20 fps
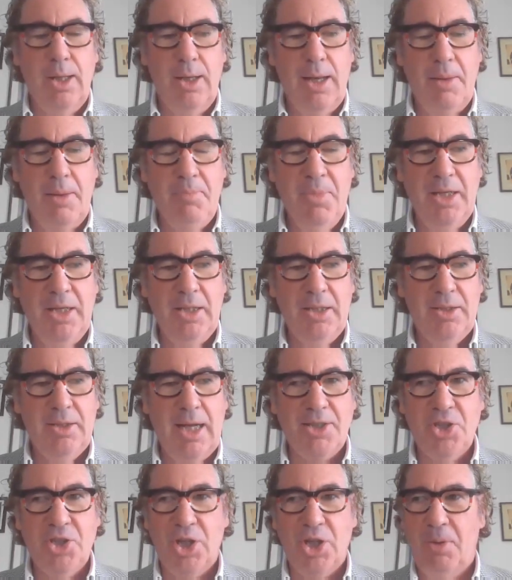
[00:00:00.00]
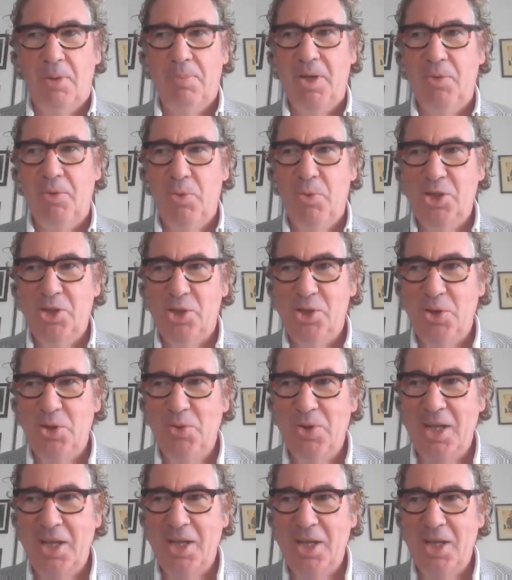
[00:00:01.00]
Let me touch a topic which
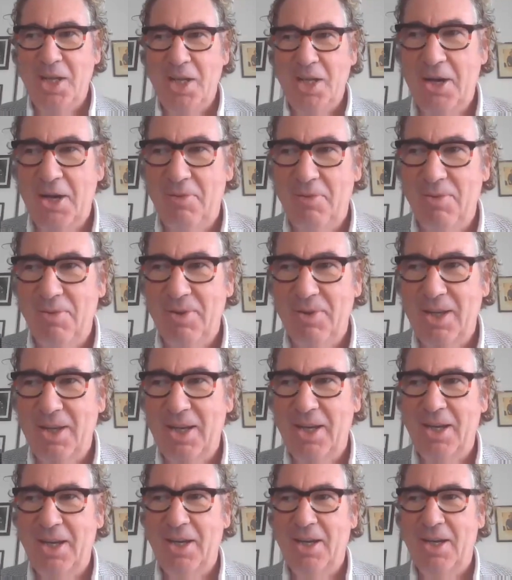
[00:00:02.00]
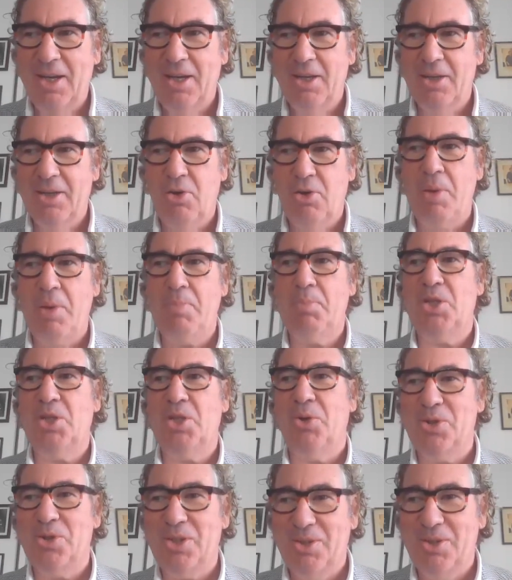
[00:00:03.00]
students love,
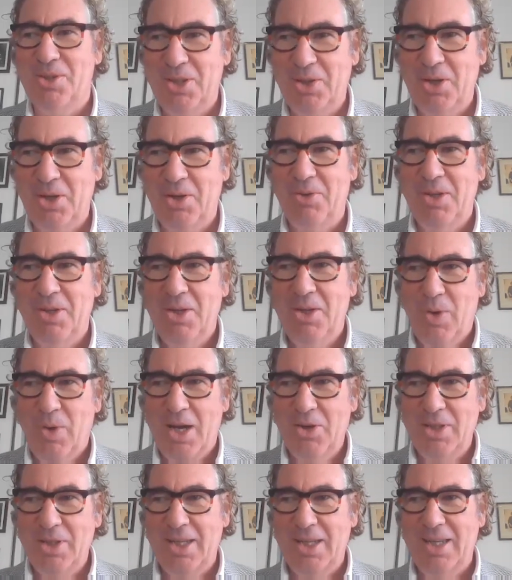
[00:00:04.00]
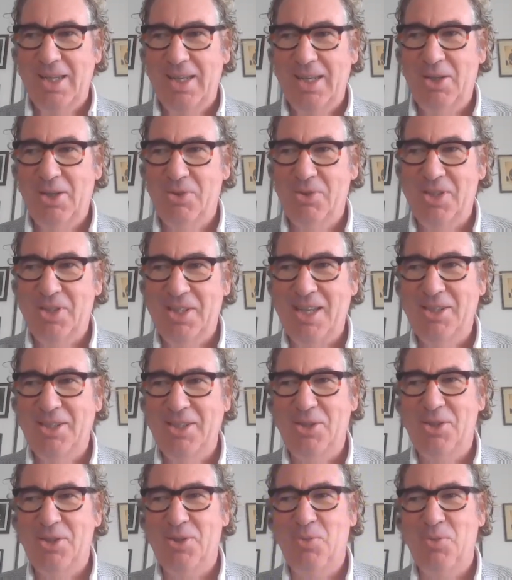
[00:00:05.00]
cryptos. You know, one of the
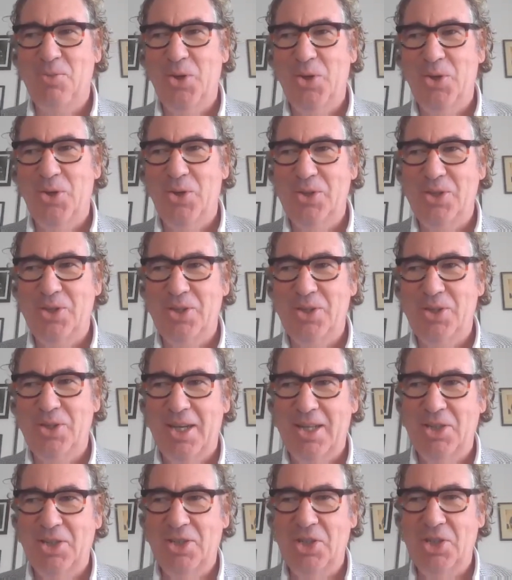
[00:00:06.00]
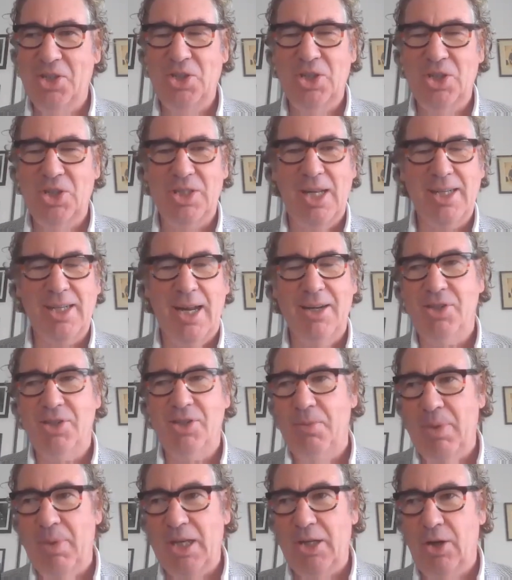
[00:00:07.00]
consensus was digital currency,
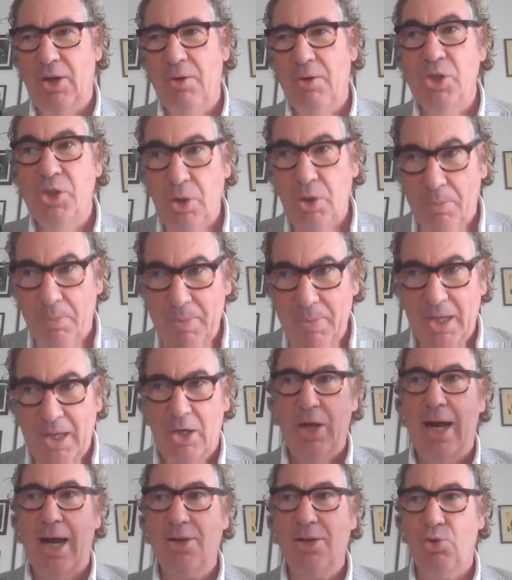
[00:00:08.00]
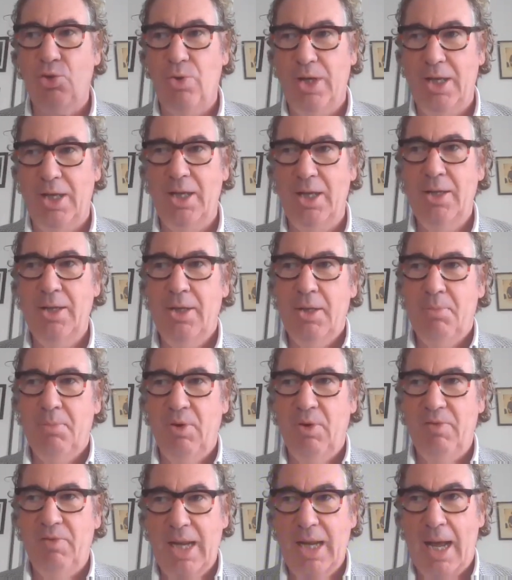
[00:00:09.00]
Bitcoin. We saw Bitcoin actually
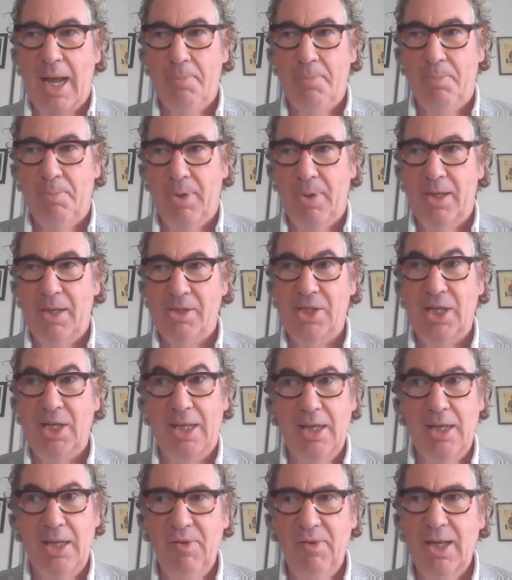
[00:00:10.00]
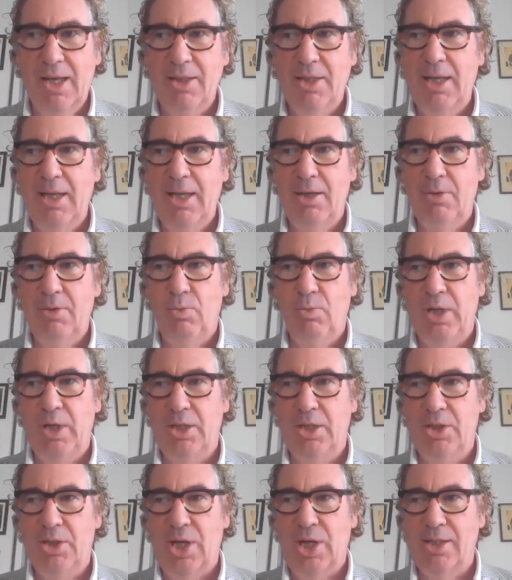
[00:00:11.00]
moving up significantly
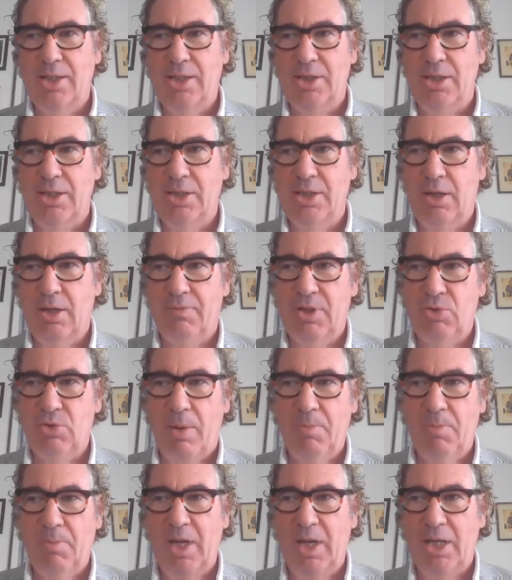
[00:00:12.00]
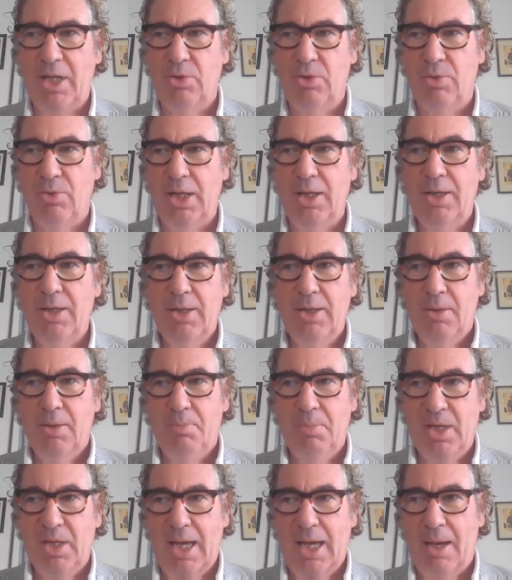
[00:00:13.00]
with chances of a Trump victory
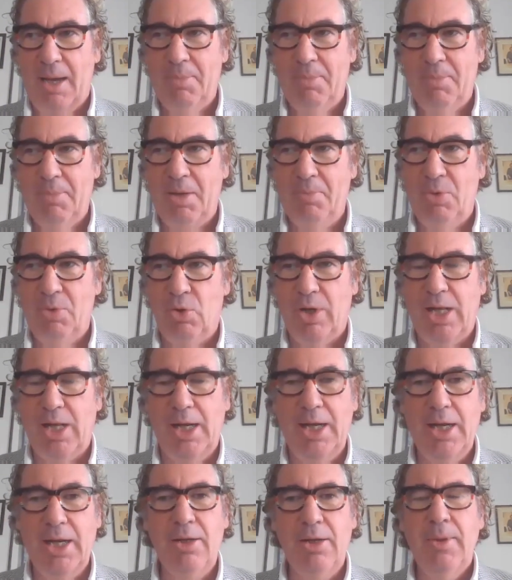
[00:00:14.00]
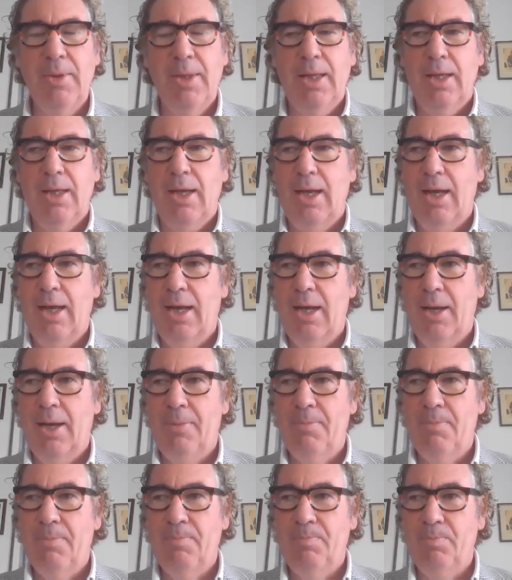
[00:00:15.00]
becoming more clear.
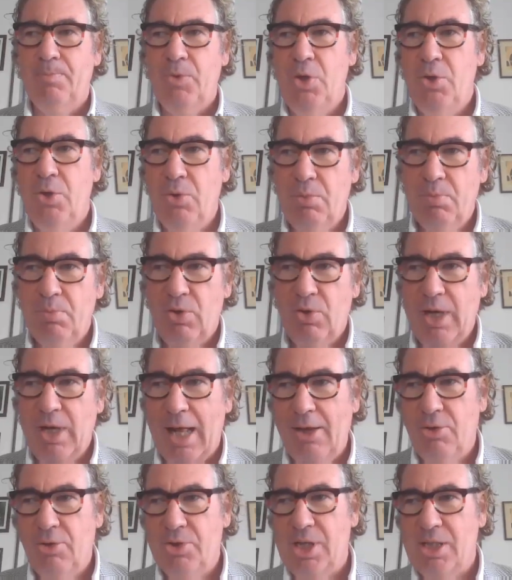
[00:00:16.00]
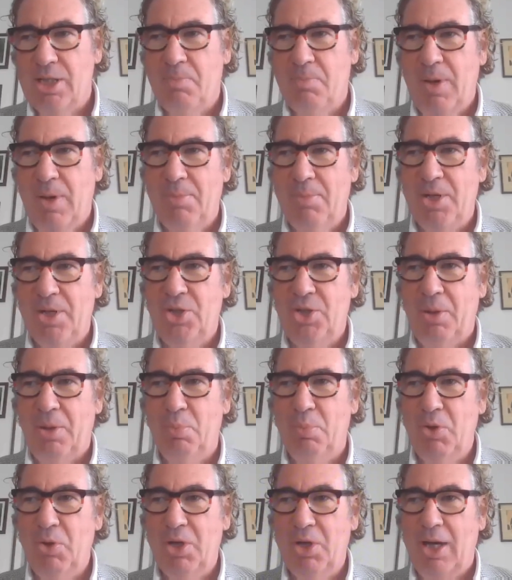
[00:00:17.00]
You, Brunello, just published a
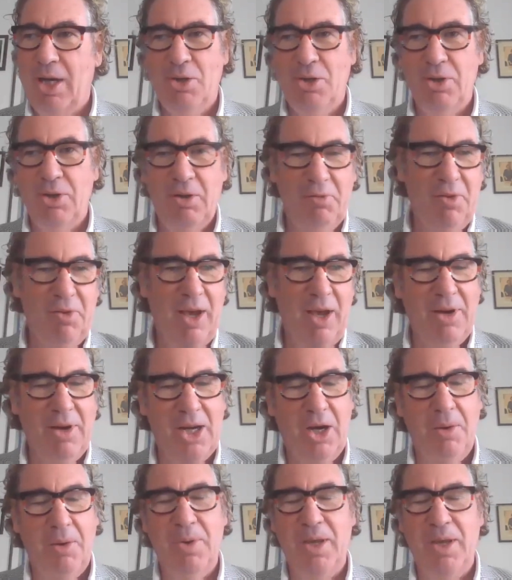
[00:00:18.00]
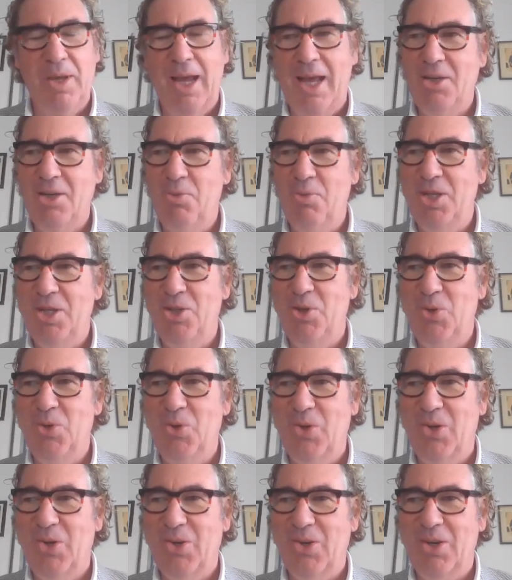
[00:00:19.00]
book. I don't know if you have a copy handy with you
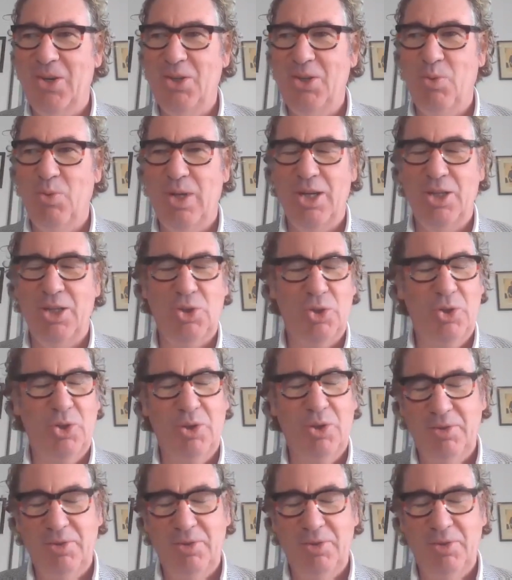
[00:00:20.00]
or you want to show.